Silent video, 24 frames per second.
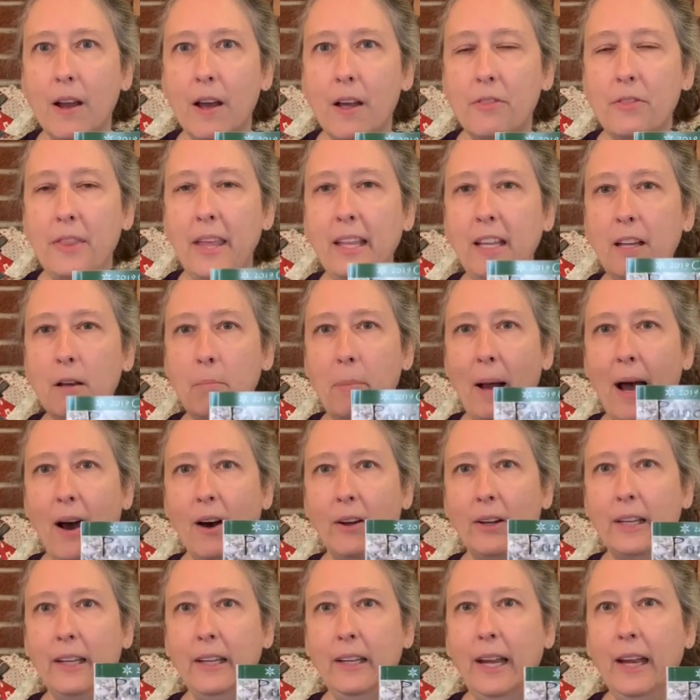think
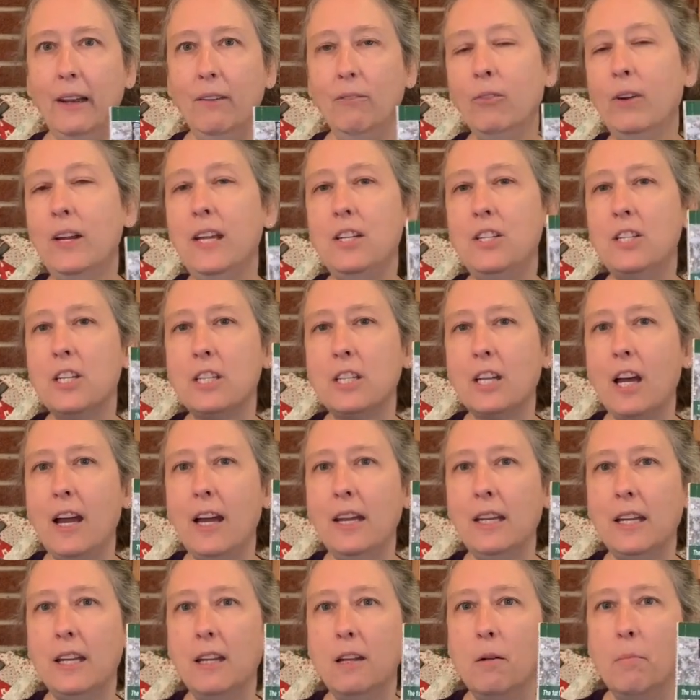about it and
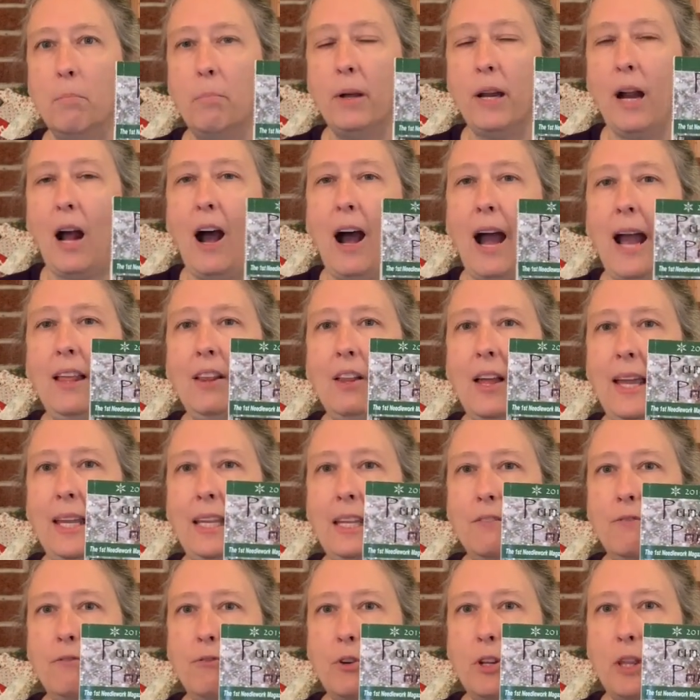redesign it. But I like
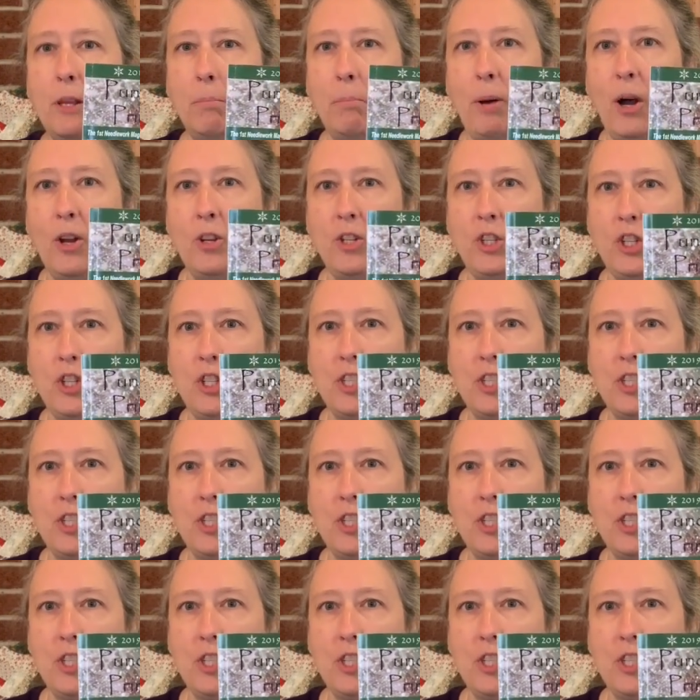it for the punch